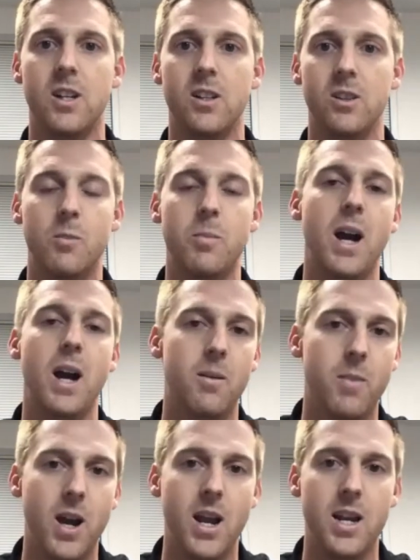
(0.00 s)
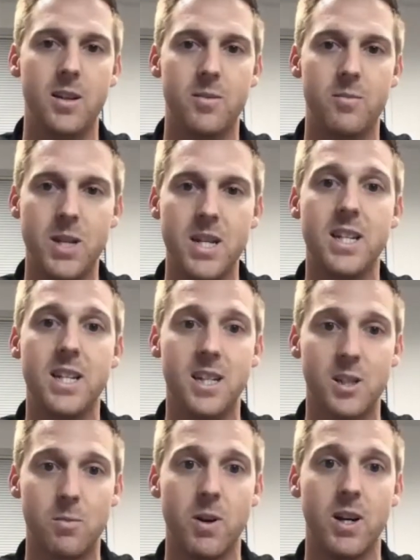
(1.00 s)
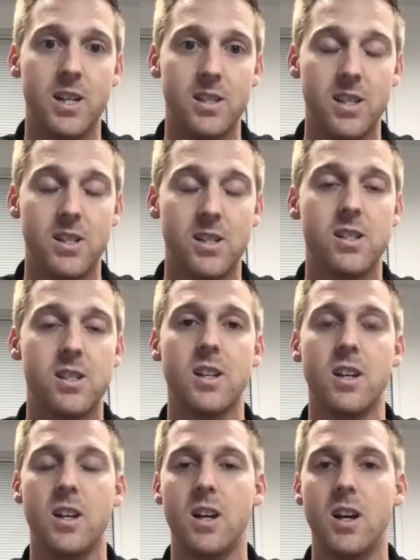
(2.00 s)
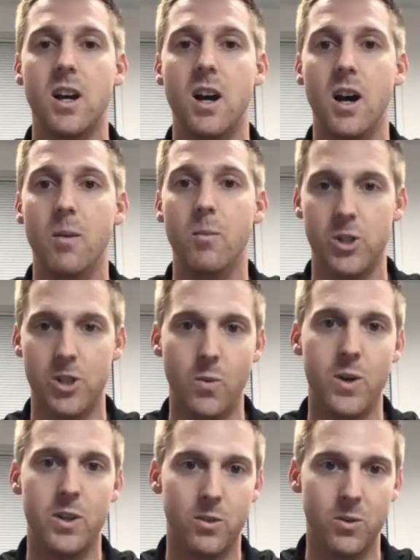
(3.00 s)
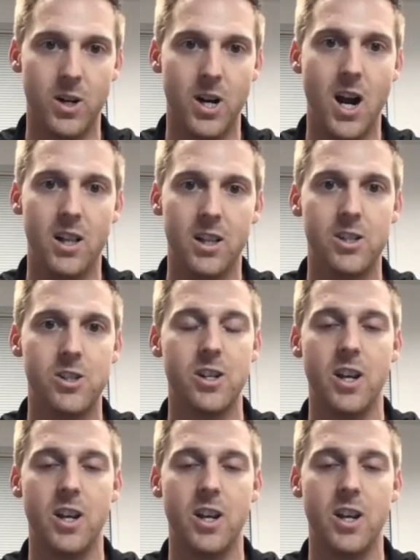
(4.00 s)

look back on my PT experiences, um, which I went through in college.